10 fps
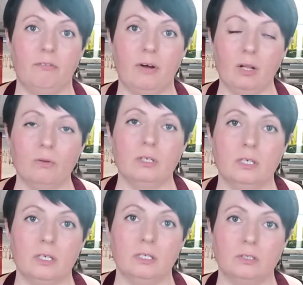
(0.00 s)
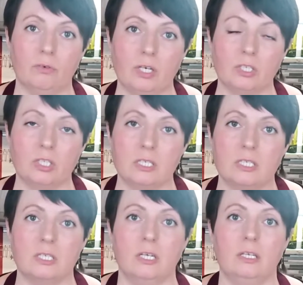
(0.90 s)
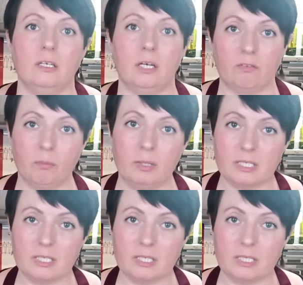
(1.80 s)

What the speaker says: follow the directions that the government